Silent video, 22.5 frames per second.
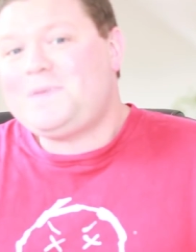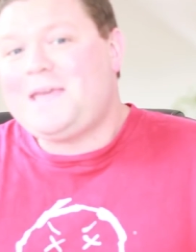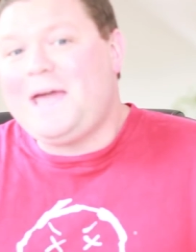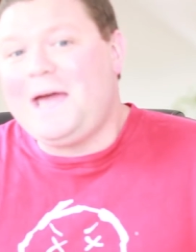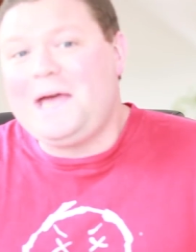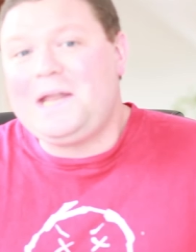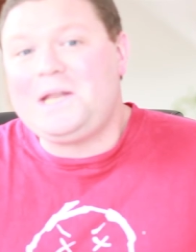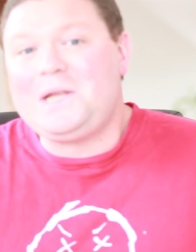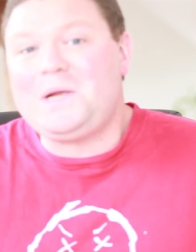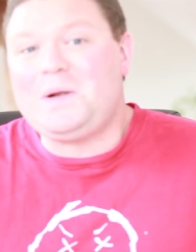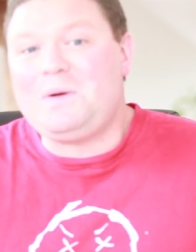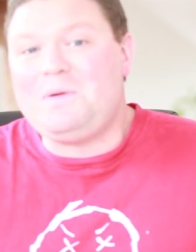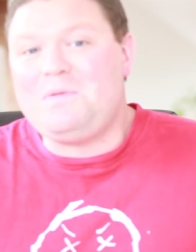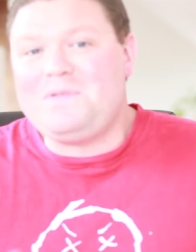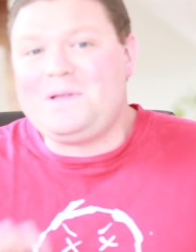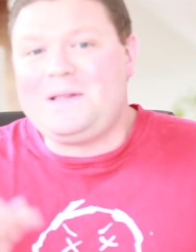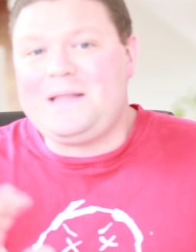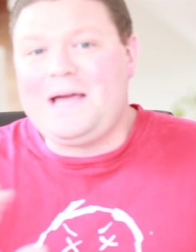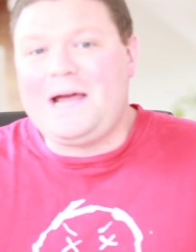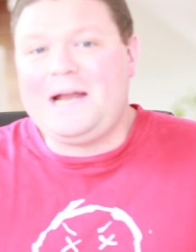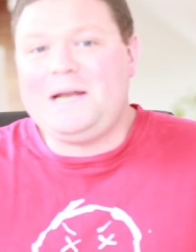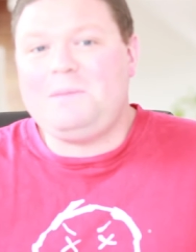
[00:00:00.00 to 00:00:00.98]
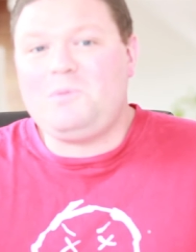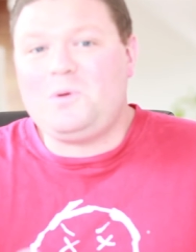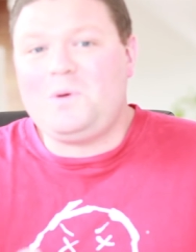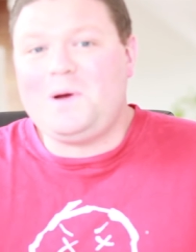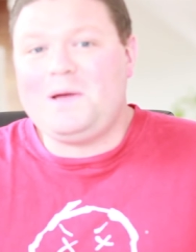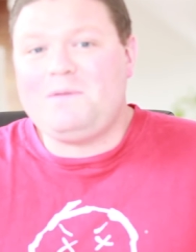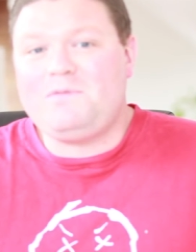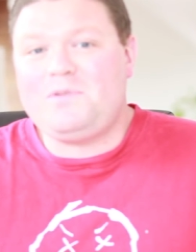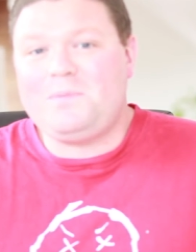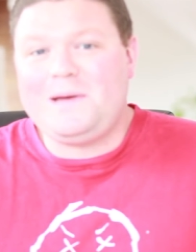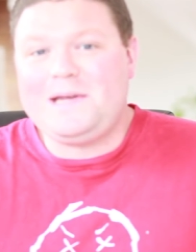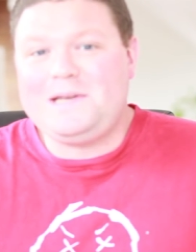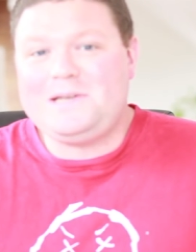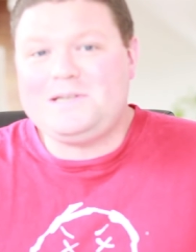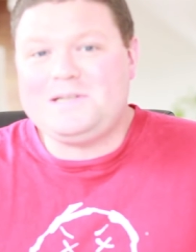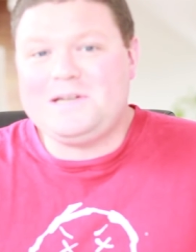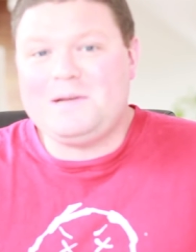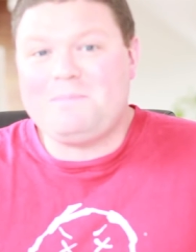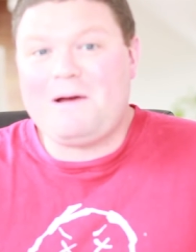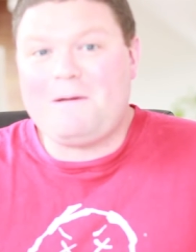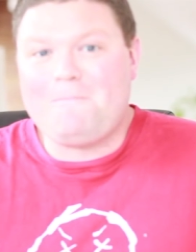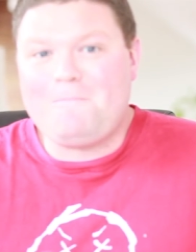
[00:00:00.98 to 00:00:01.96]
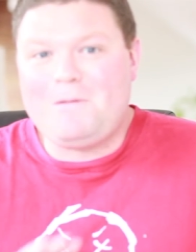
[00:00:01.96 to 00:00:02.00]
Can I reveal any more
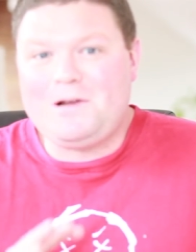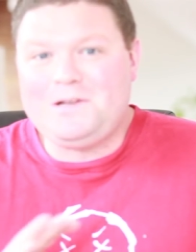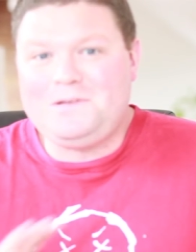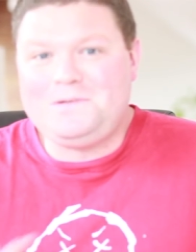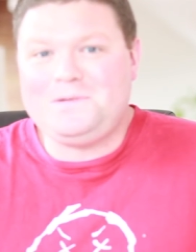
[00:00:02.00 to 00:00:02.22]
information about my